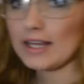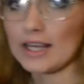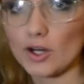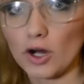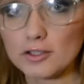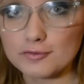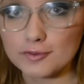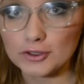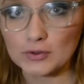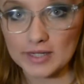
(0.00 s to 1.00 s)
it calls
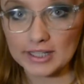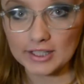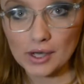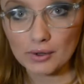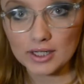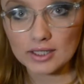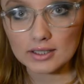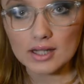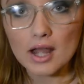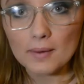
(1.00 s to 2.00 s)
for Greek
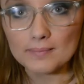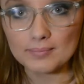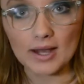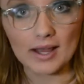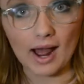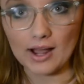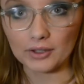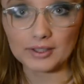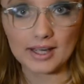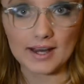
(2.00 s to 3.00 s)
yogurt, but I
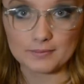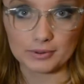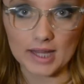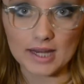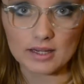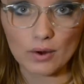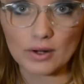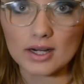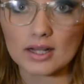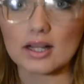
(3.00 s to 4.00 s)
only had plain
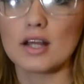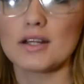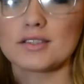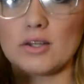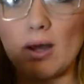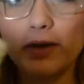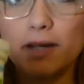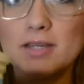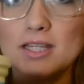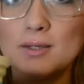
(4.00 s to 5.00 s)
yogurt, so I'm going
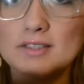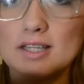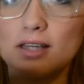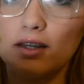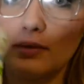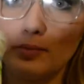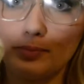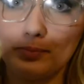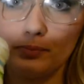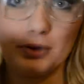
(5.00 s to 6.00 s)
to be using
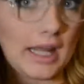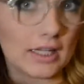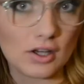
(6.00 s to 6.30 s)
plain